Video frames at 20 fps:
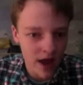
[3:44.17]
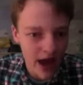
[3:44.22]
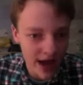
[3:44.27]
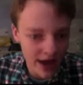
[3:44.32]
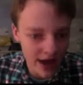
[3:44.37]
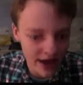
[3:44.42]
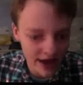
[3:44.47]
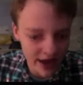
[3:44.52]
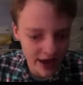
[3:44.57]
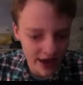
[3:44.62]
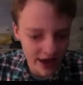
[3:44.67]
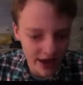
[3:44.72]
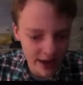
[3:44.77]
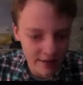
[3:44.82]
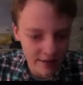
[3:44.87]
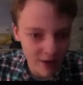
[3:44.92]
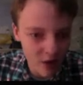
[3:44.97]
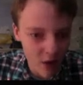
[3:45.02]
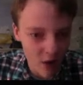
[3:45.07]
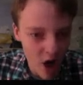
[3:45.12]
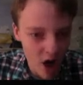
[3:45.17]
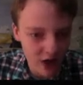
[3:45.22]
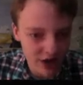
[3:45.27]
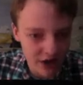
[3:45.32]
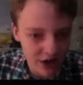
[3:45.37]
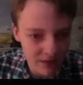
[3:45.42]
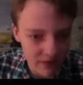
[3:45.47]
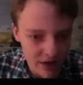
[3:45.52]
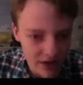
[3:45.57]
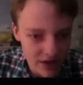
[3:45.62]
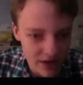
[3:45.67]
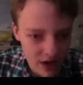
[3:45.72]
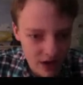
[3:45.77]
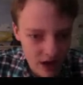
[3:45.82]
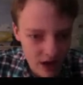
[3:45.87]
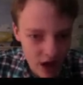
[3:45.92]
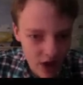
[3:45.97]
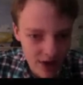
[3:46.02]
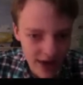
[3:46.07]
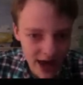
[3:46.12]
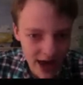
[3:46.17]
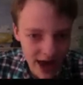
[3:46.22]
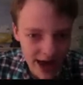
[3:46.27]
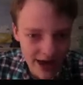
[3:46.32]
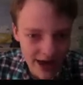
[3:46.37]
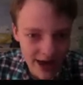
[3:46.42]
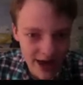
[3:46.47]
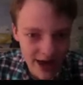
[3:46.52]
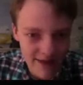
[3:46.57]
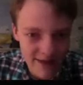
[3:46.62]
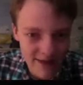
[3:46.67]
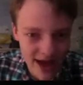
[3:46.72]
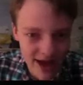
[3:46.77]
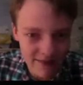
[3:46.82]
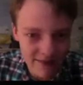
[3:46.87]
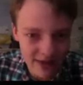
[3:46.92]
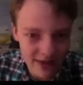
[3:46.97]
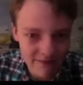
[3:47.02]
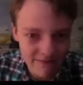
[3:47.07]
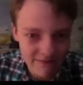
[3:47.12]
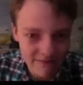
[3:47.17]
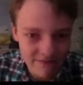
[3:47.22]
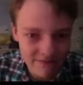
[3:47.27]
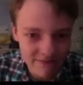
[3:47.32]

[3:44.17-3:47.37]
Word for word: Handgun ammo, awesome. Okay, come at me.